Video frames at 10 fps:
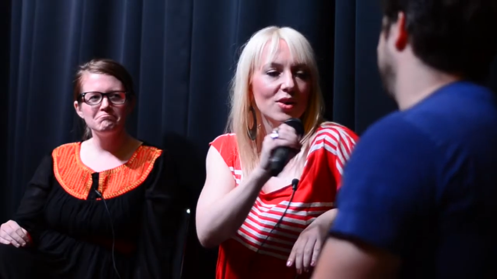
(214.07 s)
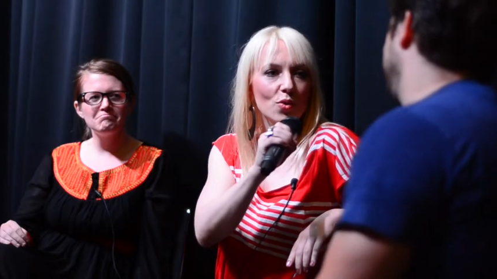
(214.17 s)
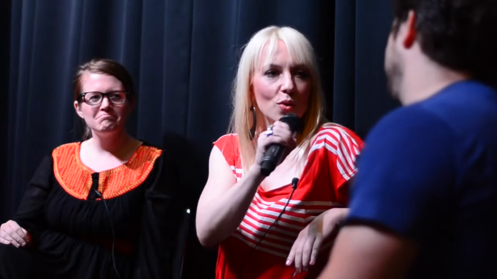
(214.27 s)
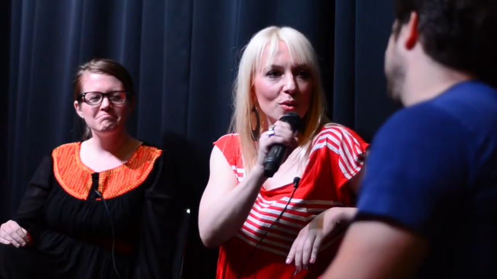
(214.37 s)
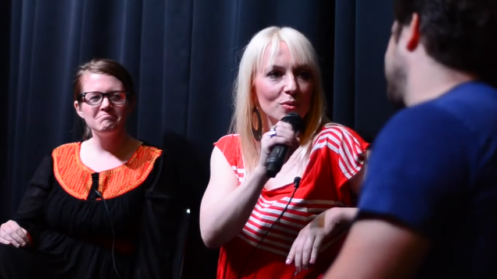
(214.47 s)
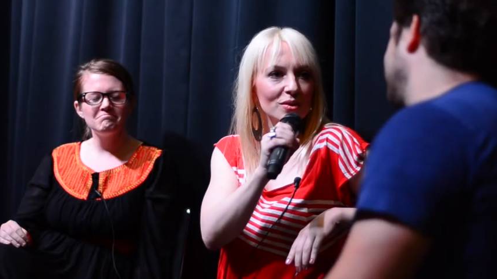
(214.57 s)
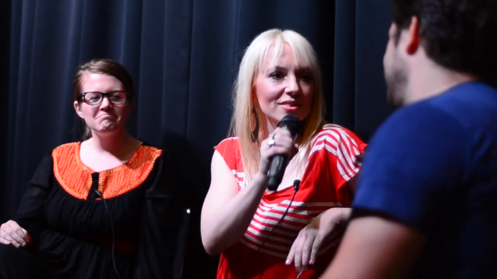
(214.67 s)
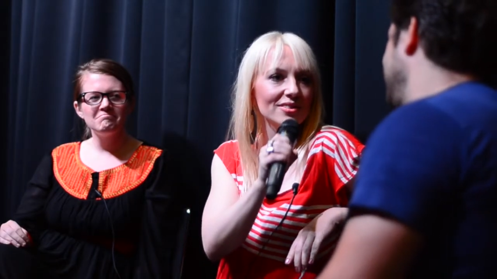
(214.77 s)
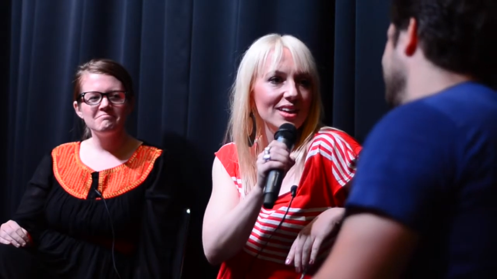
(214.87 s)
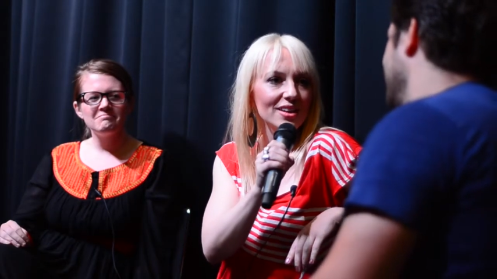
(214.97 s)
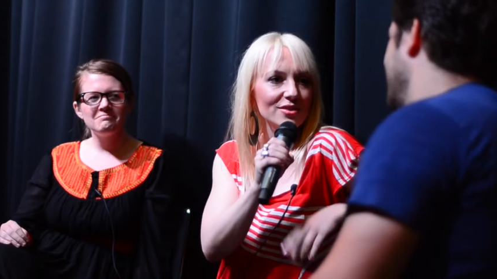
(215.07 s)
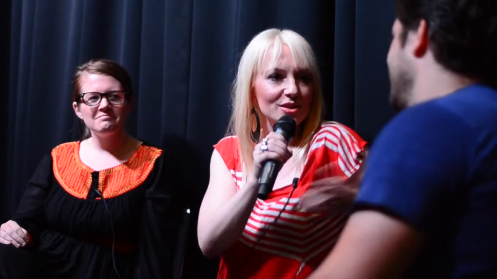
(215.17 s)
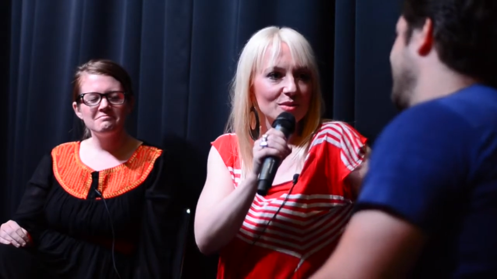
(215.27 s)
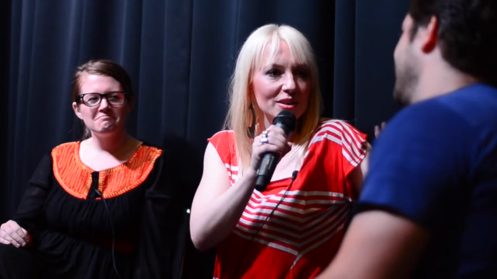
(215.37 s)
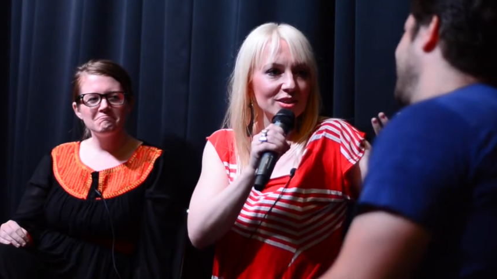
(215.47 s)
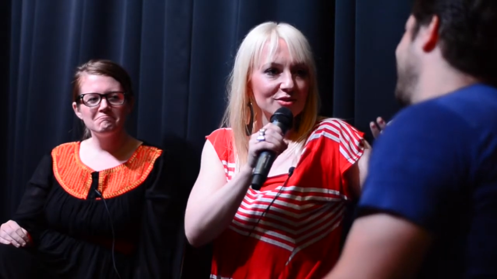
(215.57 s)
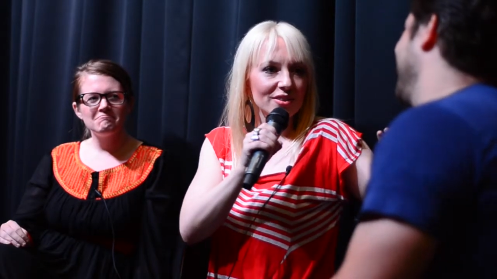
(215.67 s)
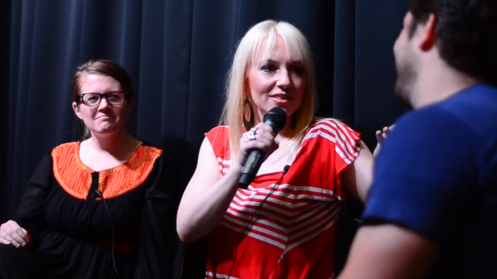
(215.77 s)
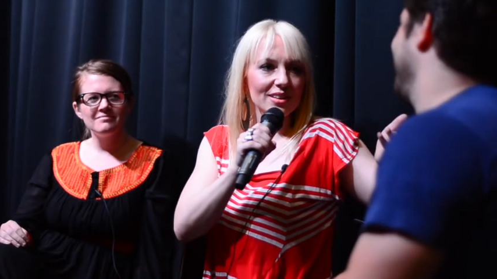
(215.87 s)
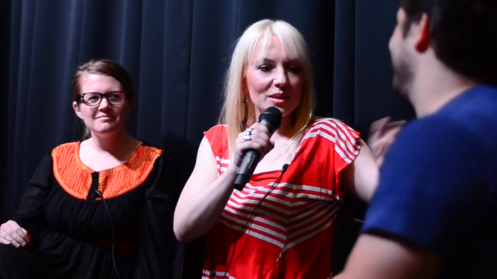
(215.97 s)
Speaker 1: Cool. Well, thank you so much
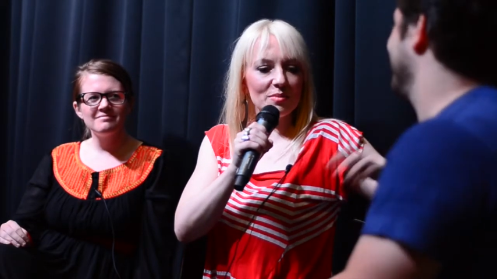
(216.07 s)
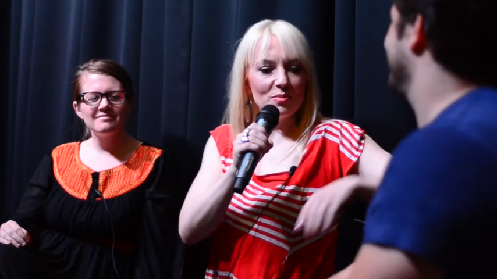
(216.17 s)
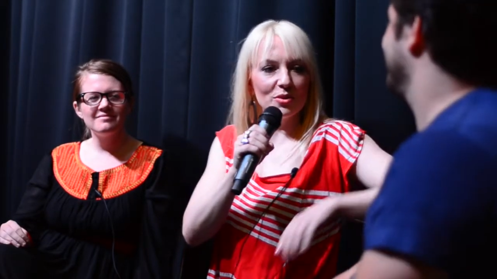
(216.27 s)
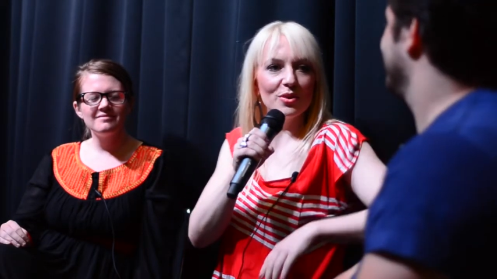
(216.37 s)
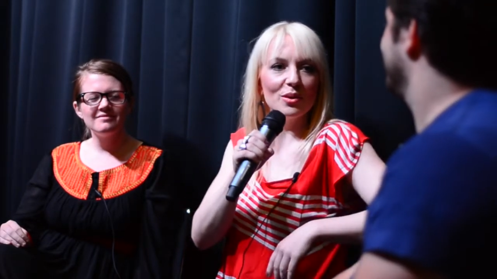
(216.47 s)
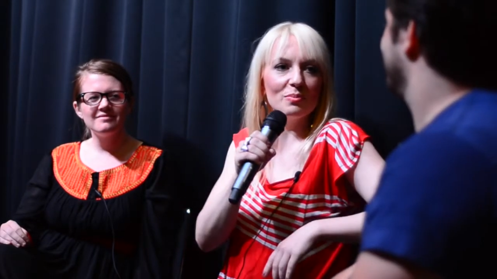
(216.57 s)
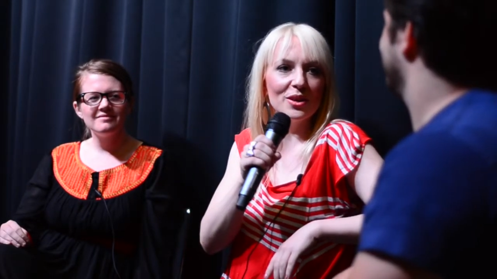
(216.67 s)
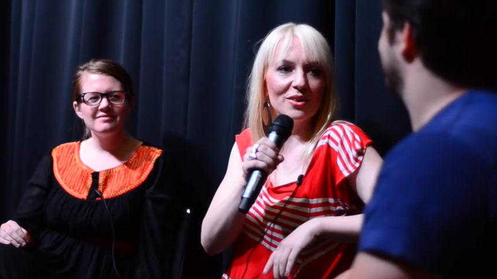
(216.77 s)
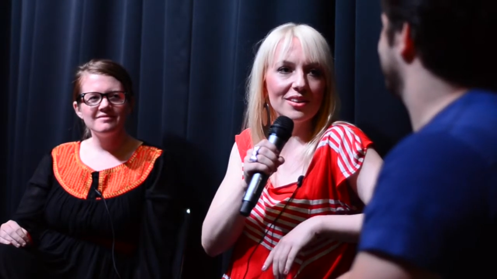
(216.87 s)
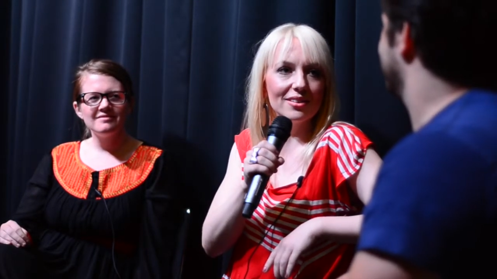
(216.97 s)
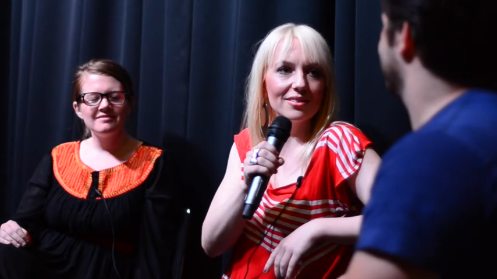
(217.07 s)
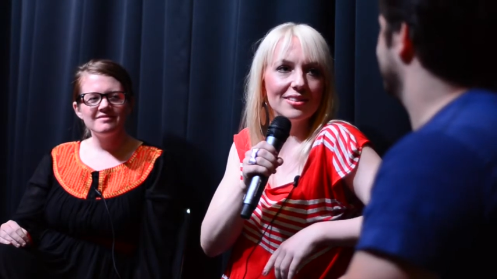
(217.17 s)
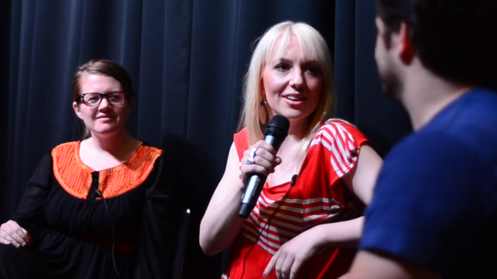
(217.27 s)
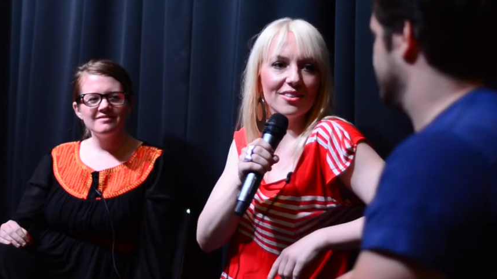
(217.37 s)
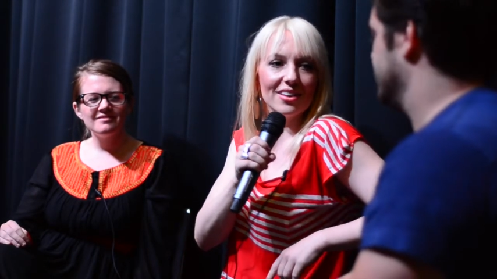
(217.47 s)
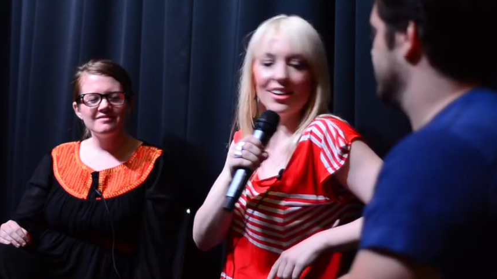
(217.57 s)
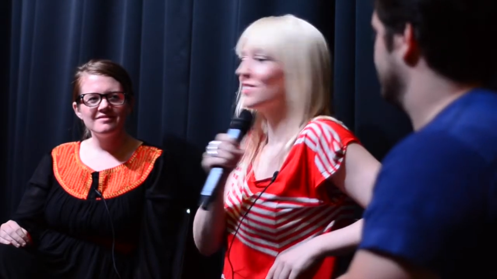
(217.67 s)
for letting me pull you up here and hear that